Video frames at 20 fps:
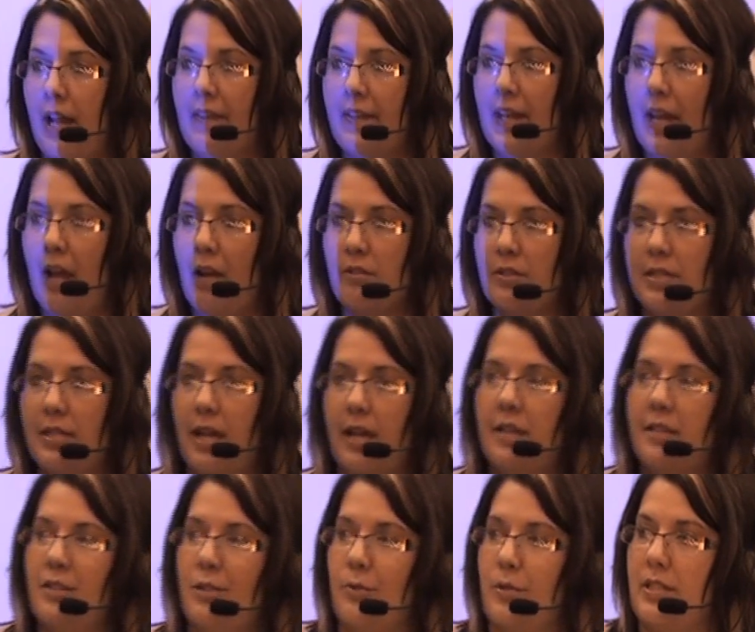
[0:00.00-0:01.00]
on the
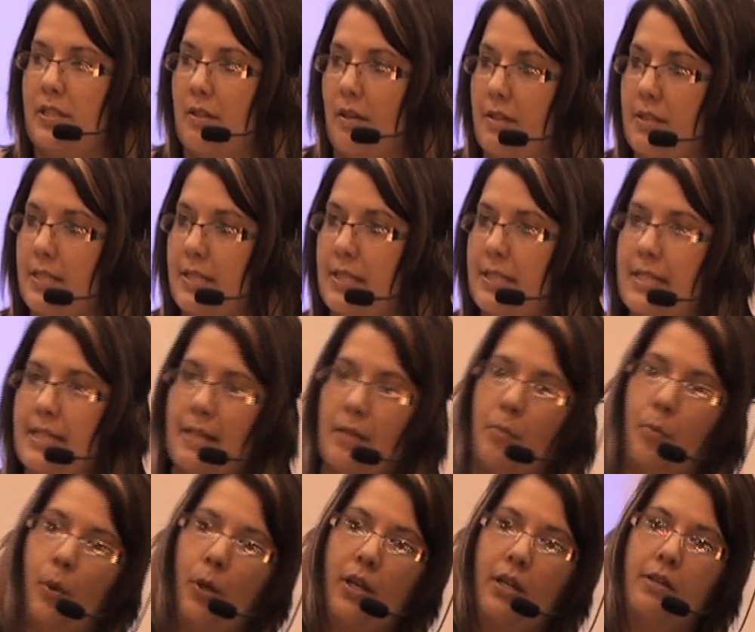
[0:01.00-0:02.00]
outside, so it's nice and
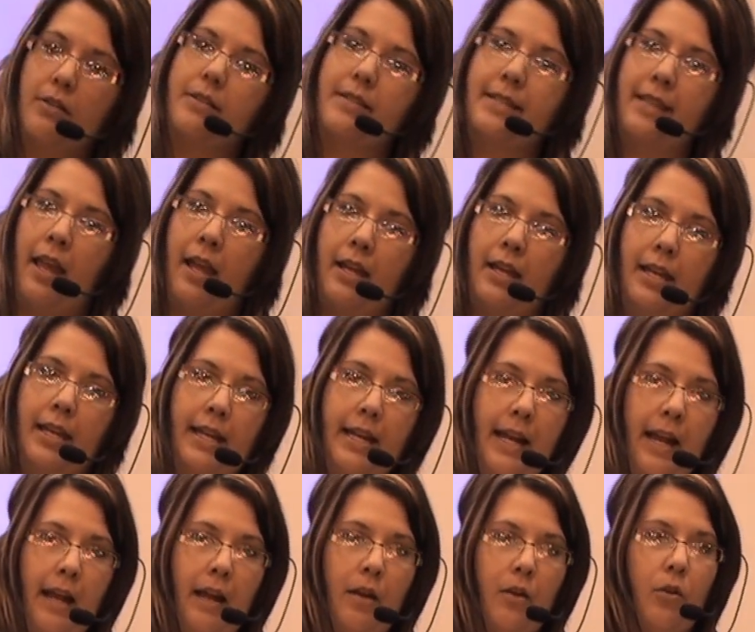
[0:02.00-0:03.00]
slippery. It'll slide in
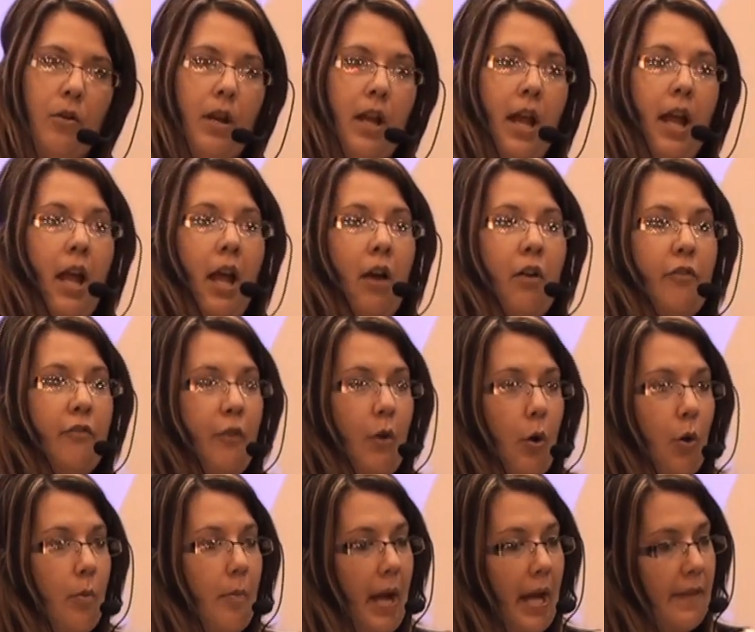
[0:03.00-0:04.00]
and out.
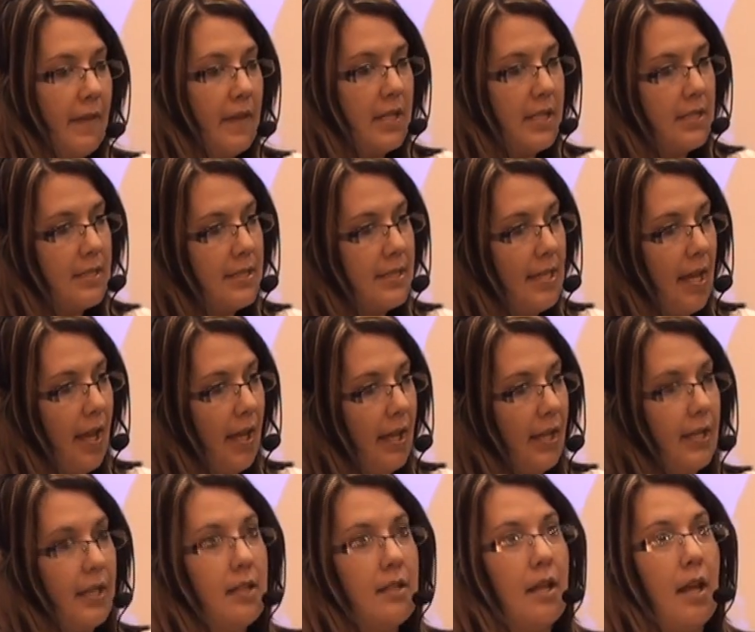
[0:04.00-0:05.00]
Foam on the
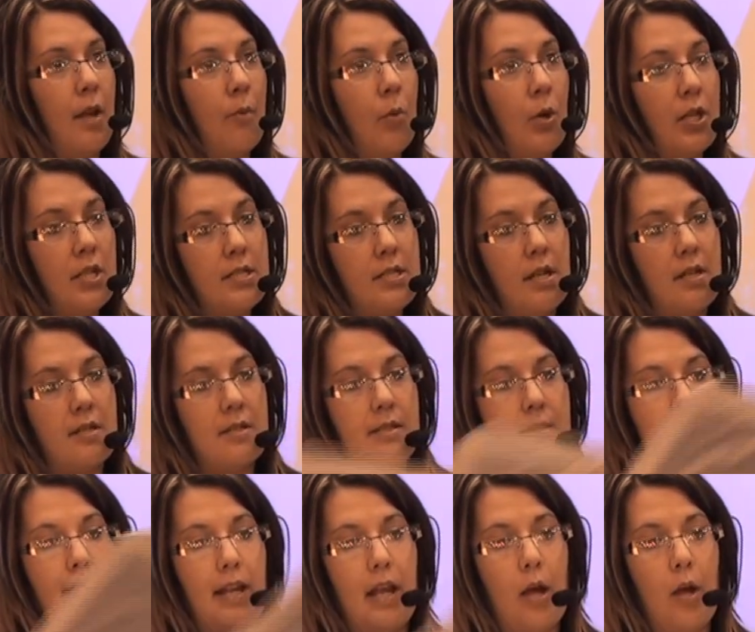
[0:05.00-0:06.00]
inside, and what it does
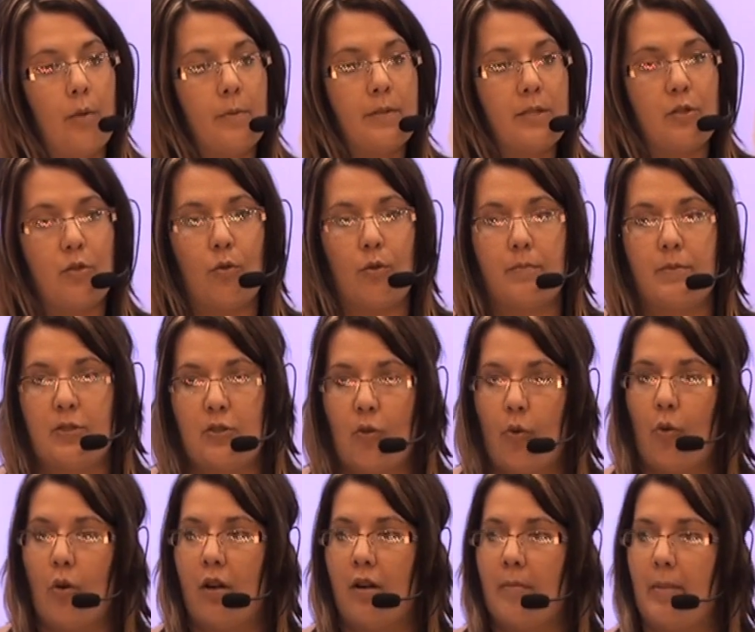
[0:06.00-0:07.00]
is it helps to
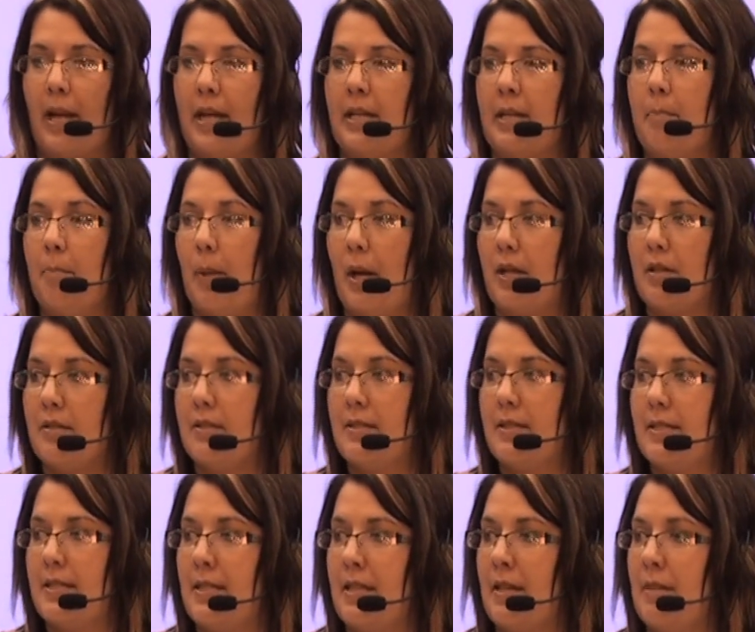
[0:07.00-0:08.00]
absorb any buttons,
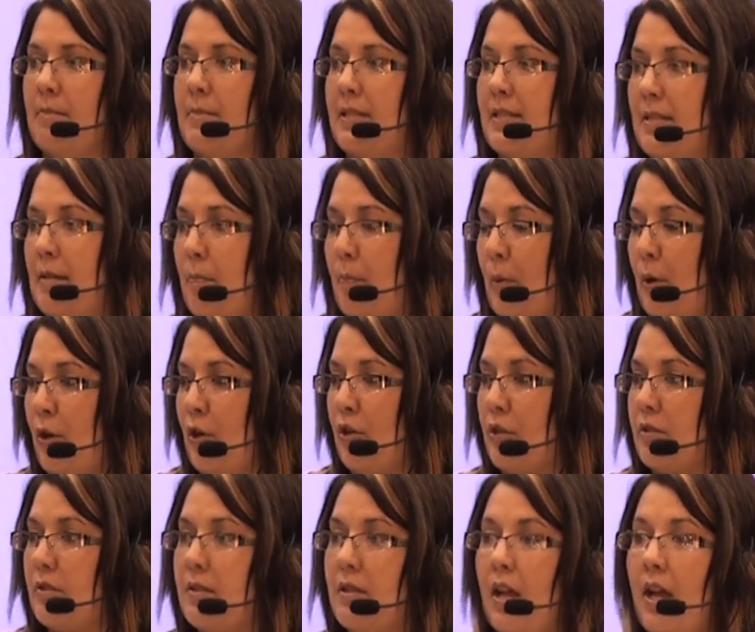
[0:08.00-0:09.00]
seams,
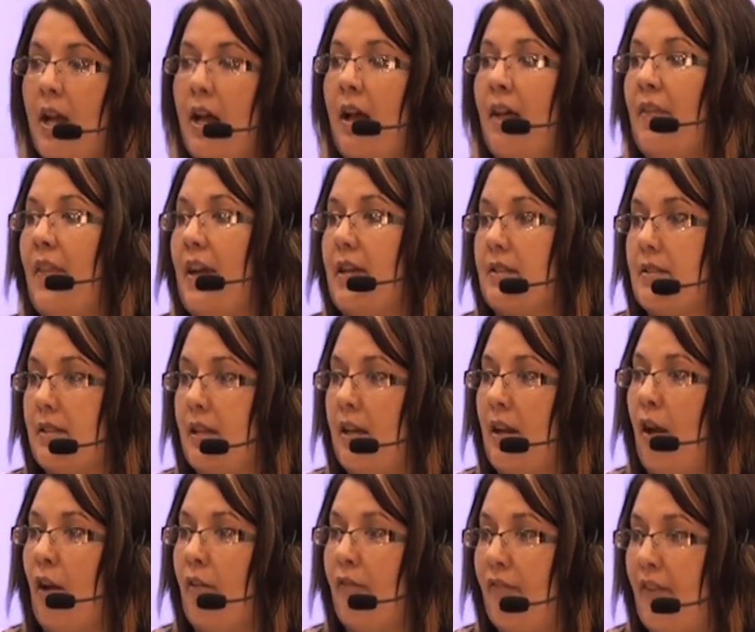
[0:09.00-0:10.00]
zippers that's going
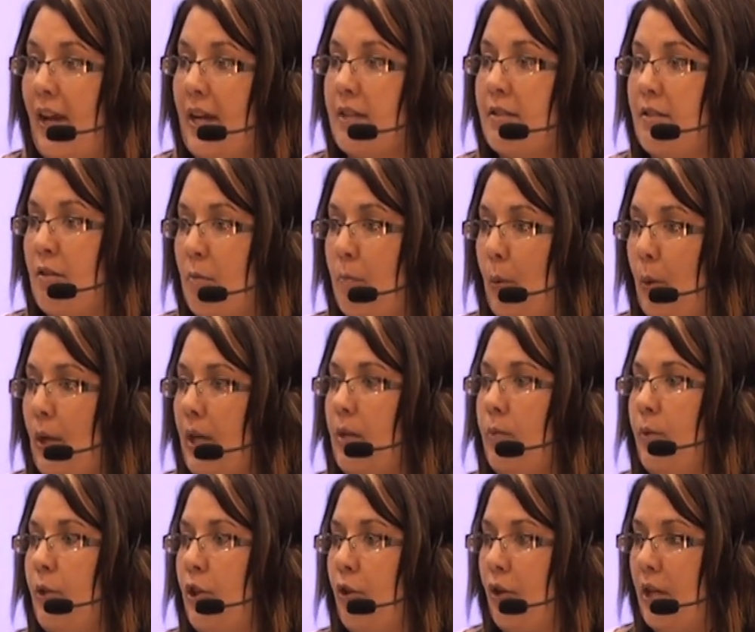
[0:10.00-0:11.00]
to affect the print
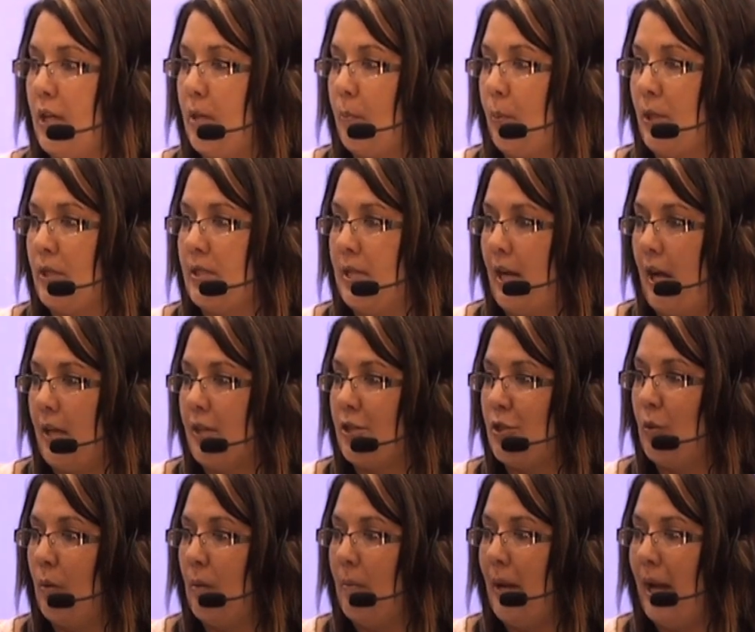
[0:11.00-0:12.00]
when you're heat printing
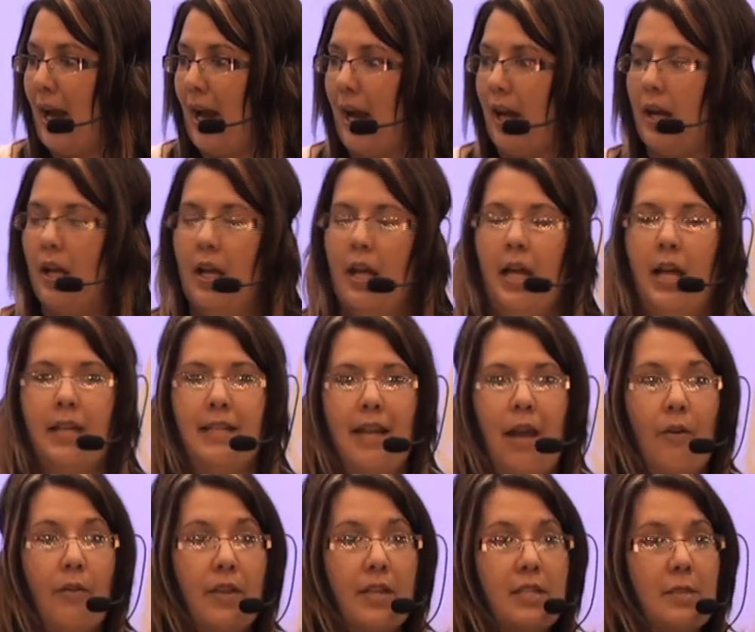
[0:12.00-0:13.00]
onto a bag.
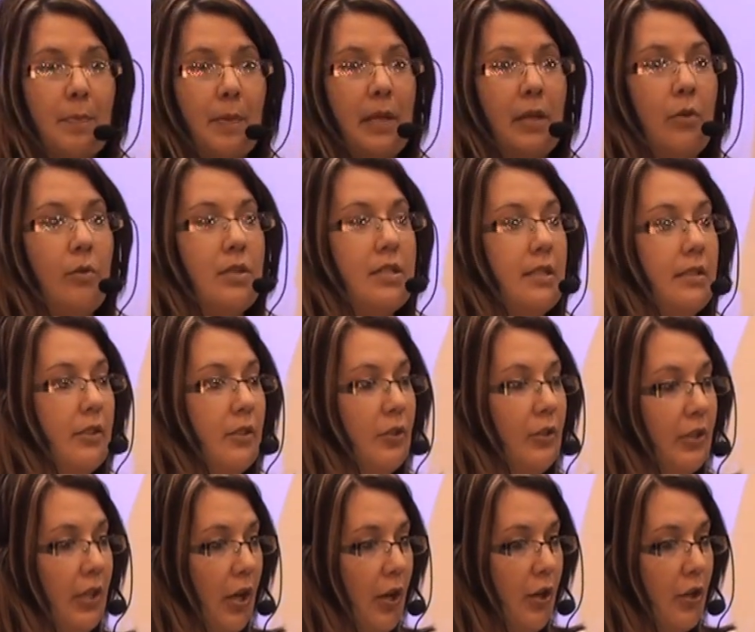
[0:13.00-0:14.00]
Now this pillow is a
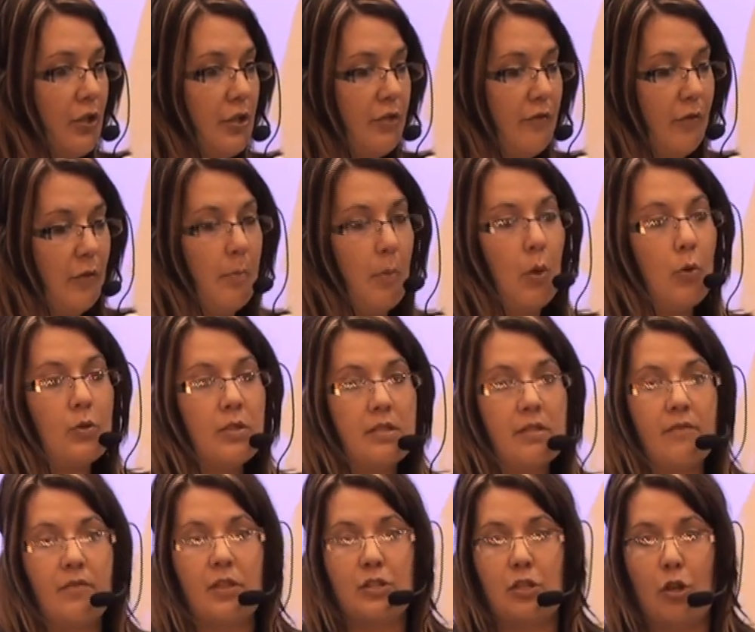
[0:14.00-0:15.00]
little large for most
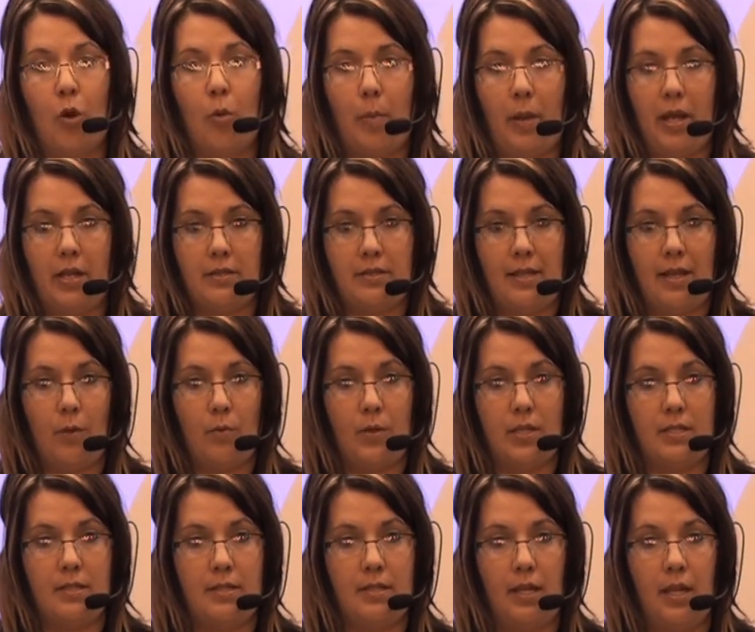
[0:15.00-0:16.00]
of the tote bags that
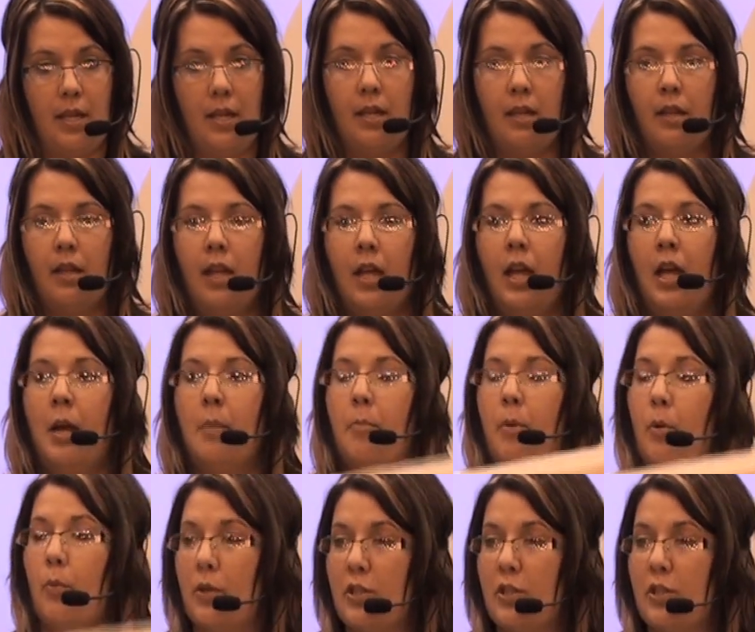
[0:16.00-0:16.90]
we see, but